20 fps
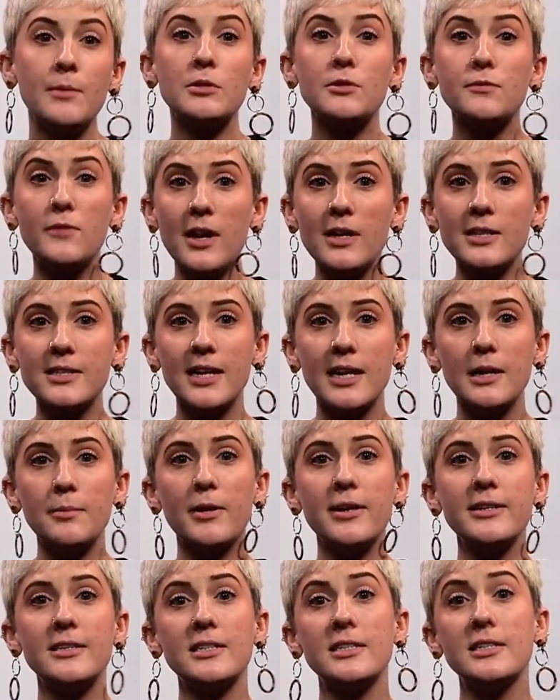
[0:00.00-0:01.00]
It was first
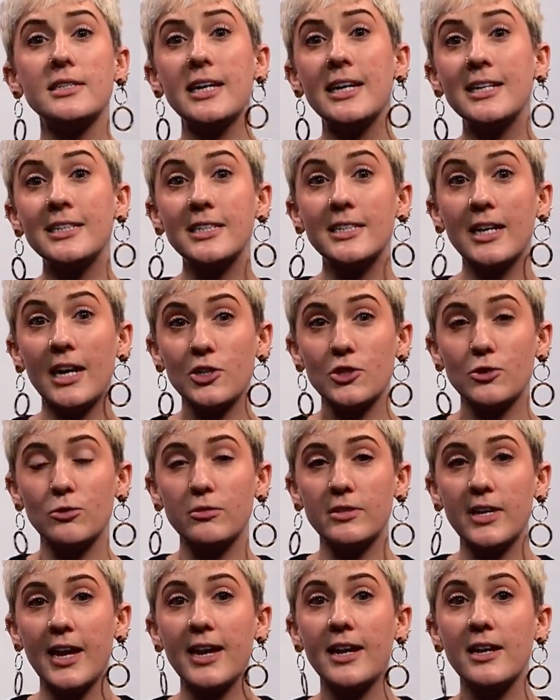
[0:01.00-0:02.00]
celebrated an
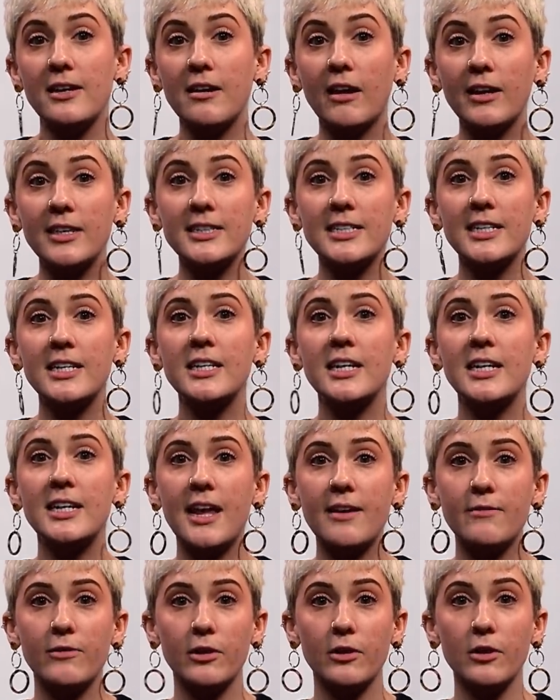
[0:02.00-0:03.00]
International Day in
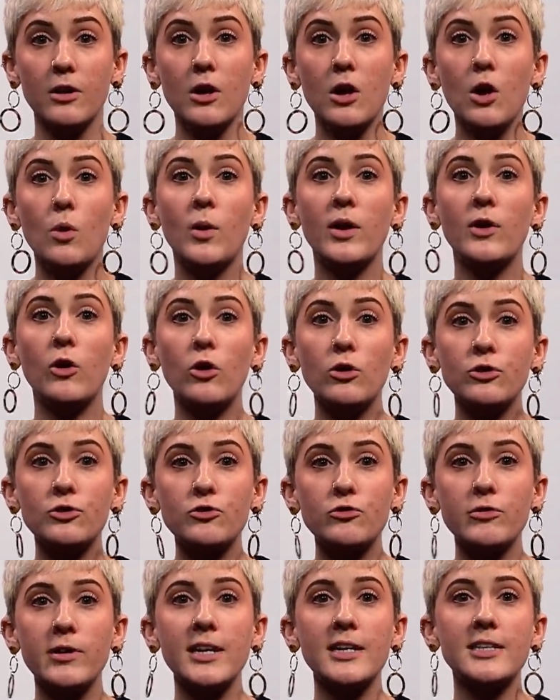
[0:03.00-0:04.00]
1911 when
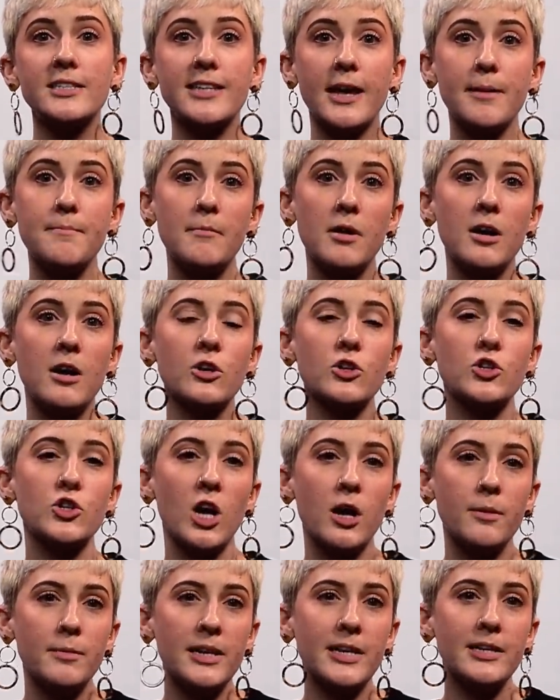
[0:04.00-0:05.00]
Austria, Denmark,
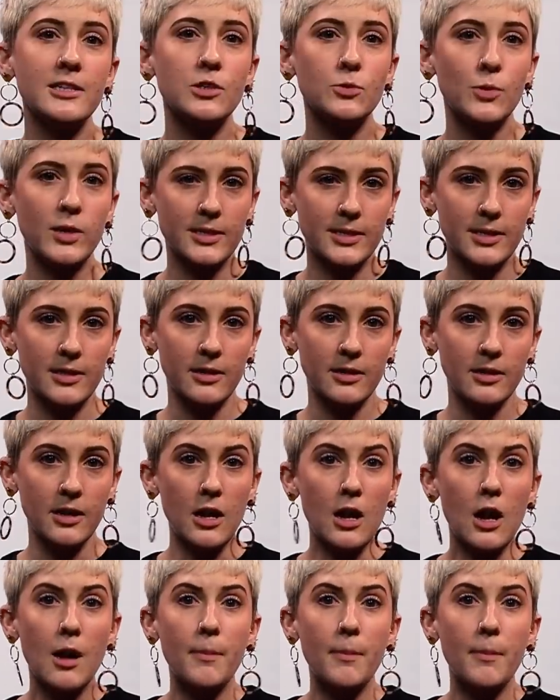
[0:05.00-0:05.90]
Germany and Switzerland